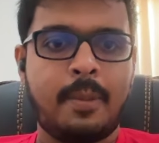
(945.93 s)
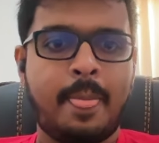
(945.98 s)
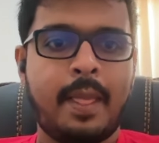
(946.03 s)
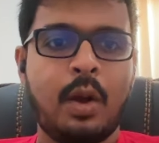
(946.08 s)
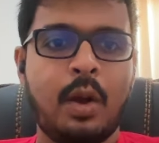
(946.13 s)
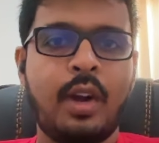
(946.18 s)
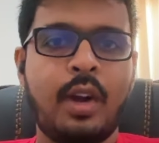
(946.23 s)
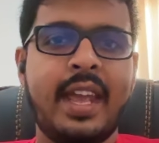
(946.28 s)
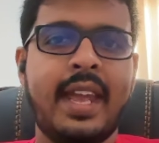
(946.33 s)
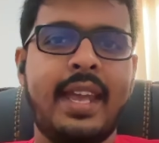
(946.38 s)

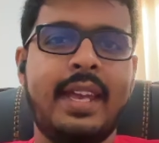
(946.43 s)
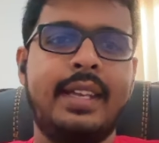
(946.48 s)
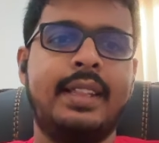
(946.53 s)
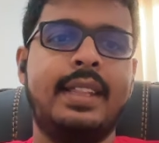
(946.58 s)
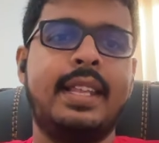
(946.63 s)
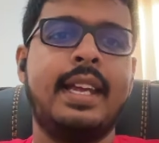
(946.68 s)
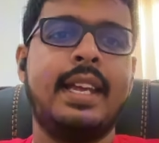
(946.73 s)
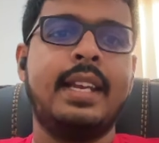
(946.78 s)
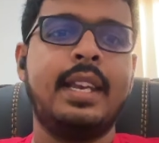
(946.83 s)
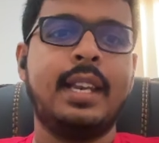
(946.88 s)
Okay,
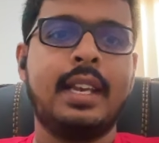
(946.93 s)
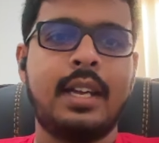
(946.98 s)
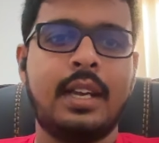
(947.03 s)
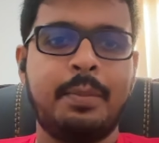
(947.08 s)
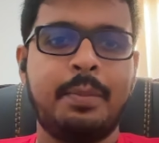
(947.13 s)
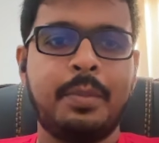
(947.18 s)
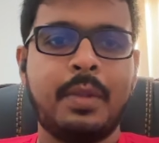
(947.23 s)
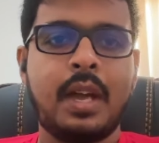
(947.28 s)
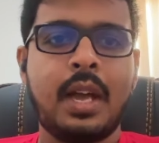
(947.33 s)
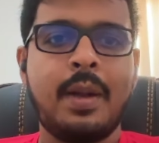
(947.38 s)
then
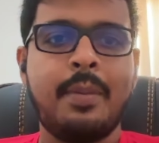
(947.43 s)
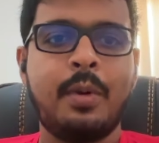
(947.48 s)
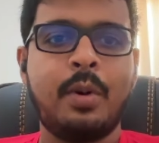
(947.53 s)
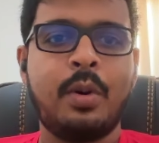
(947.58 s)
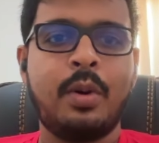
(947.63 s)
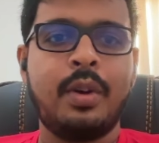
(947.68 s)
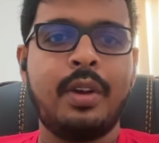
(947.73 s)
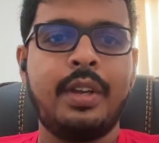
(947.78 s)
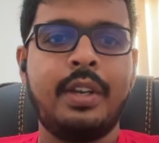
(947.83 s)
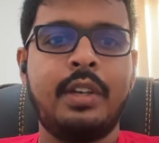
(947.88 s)
I'm
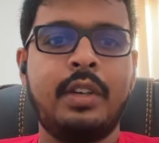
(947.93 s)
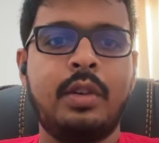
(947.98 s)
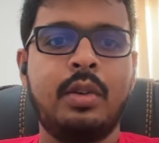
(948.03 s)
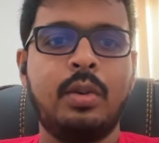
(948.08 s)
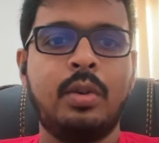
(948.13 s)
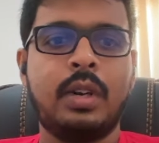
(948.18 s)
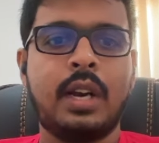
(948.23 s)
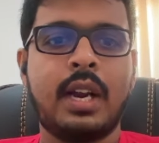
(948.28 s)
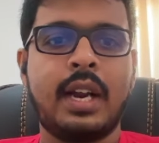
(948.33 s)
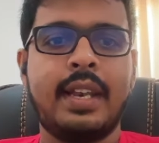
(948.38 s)
going
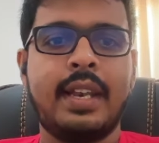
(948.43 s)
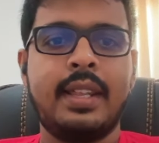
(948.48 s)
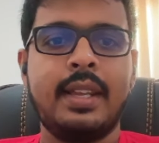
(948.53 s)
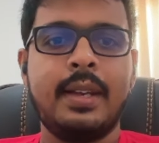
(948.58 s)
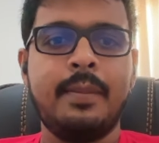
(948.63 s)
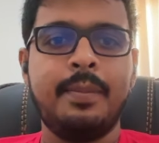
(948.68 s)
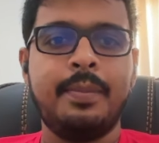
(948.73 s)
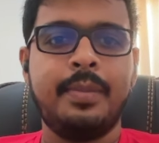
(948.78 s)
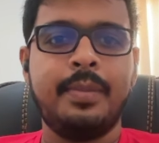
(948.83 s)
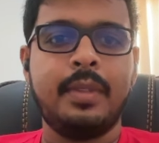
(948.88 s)
to write
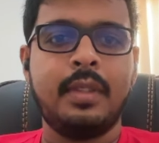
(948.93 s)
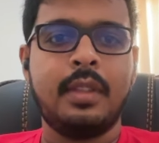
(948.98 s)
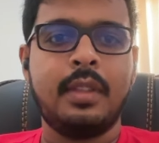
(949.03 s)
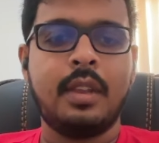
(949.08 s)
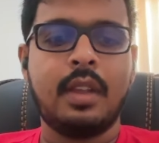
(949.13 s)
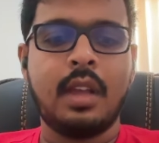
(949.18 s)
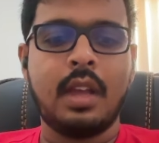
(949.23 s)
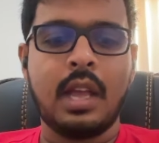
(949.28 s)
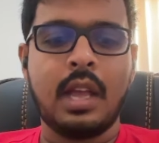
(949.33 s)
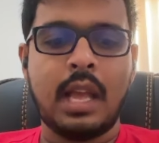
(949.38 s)
the
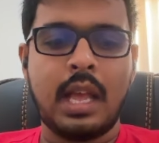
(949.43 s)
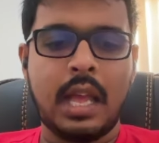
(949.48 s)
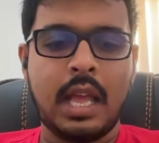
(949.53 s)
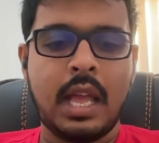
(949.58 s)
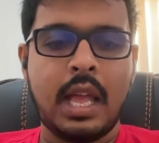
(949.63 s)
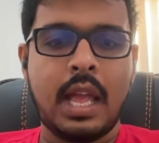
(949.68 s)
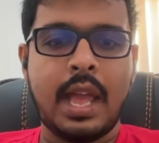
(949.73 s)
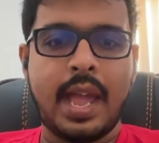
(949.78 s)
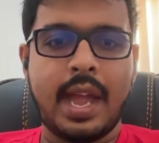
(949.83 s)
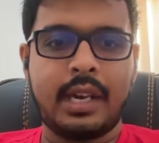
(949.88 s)

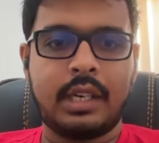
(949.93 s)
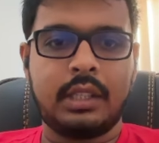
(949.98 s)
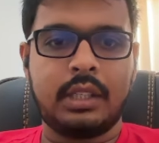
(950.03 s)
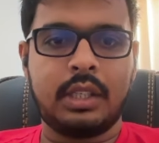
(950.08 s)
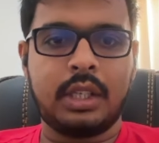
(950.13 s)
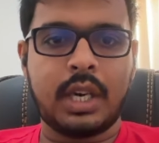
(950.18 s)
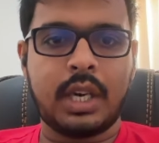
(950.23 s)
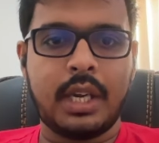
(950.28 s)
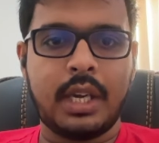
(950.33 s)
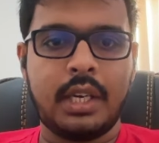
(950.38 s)

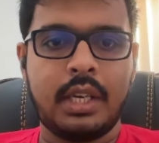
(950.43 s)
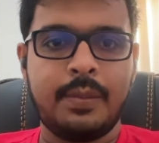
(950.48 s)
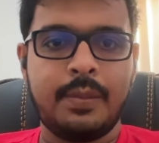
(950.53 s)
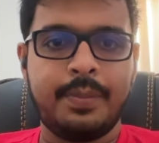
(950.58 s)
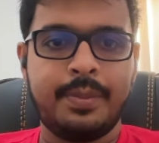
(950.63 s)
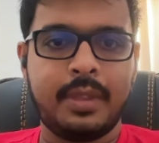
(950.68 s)
act, right?